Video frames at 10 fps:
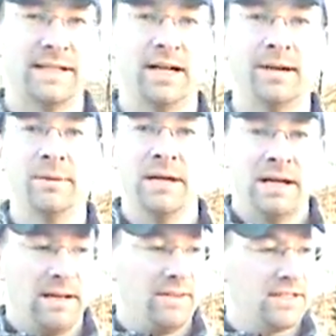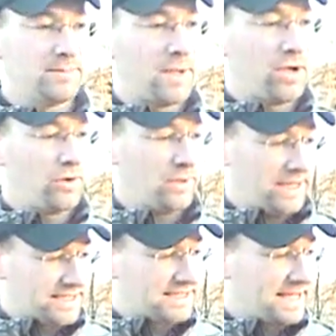set up. This bow
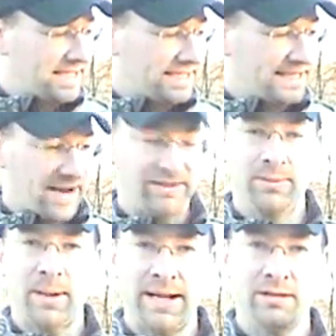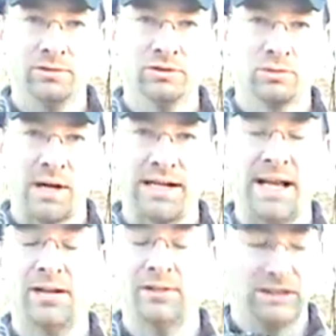is set at 70 pounds right
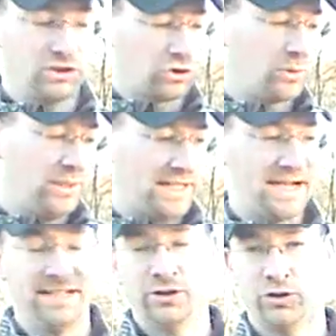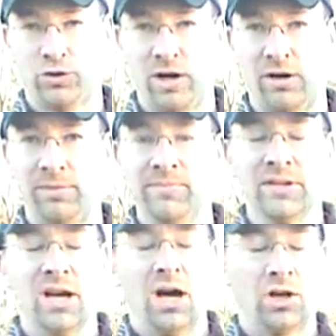now, and it's a 29 inch draw.
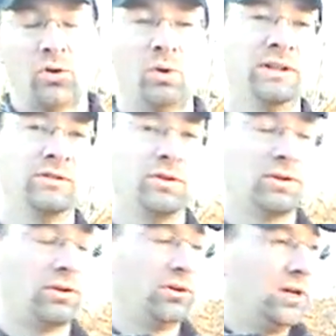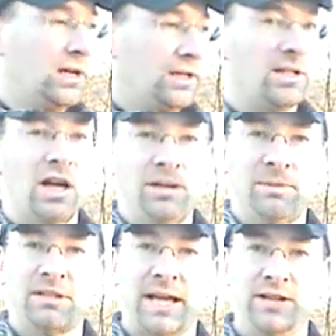According to their
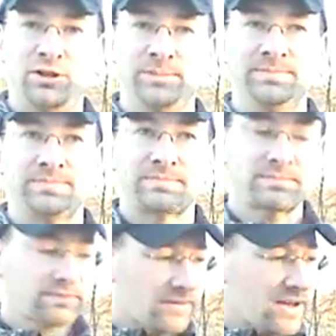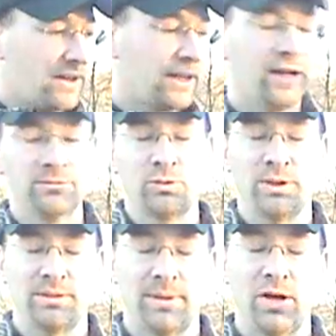documentation that comes
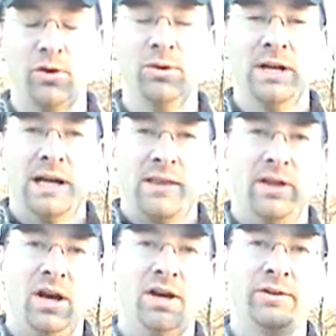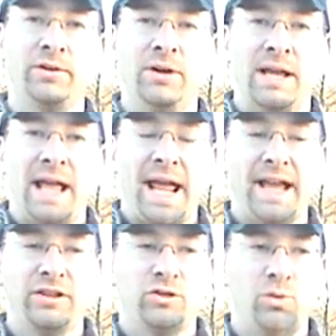with the bow, the hunter
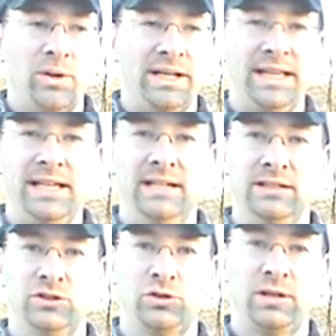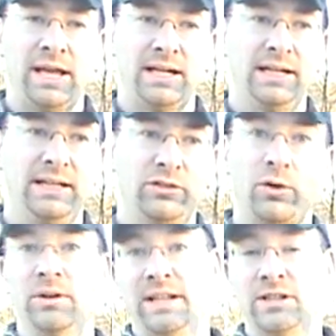at 20, at a
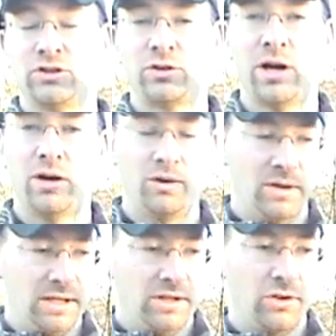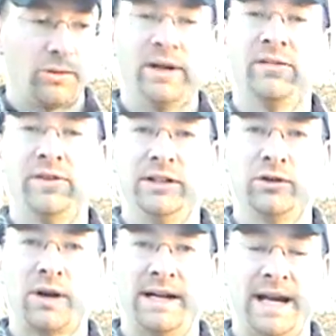30 inch draw, 350
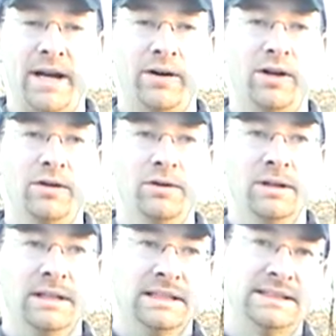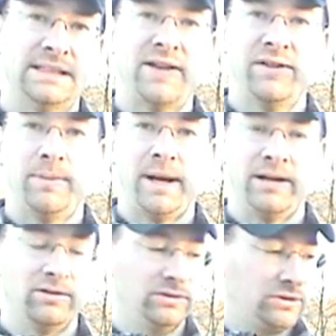grain arrow, 70
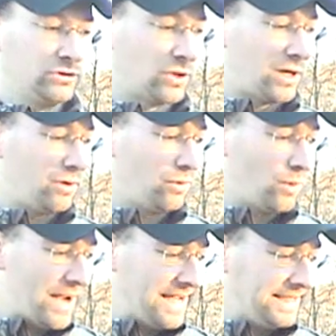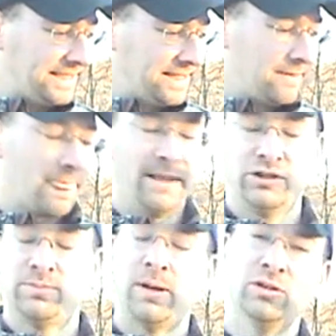pound draw weight
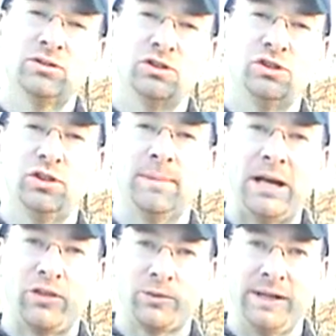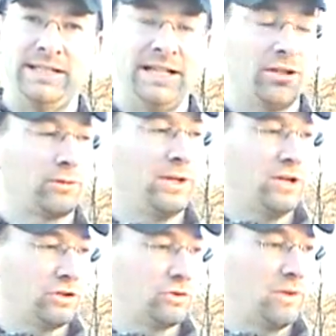supposed to shoot about 310,
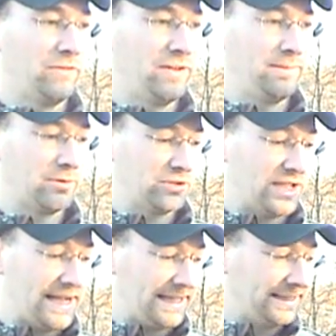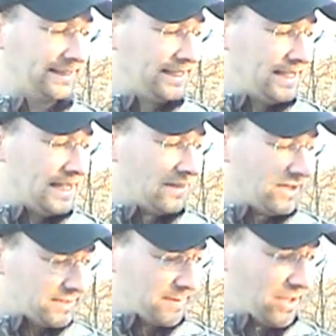312 feet per second.
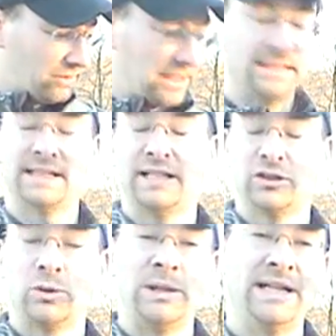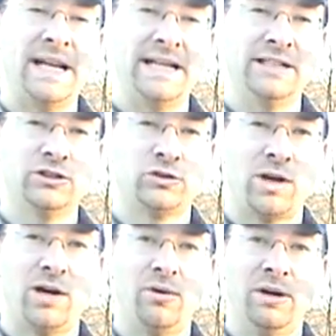This bow, like I said, 29 inch
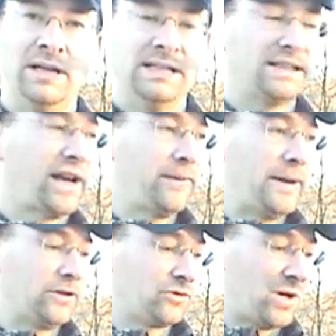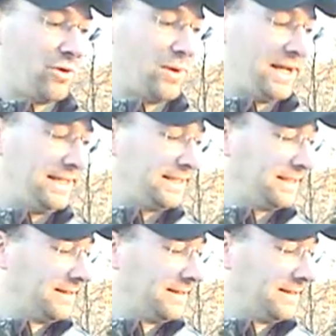draw, 70 pound draw weight,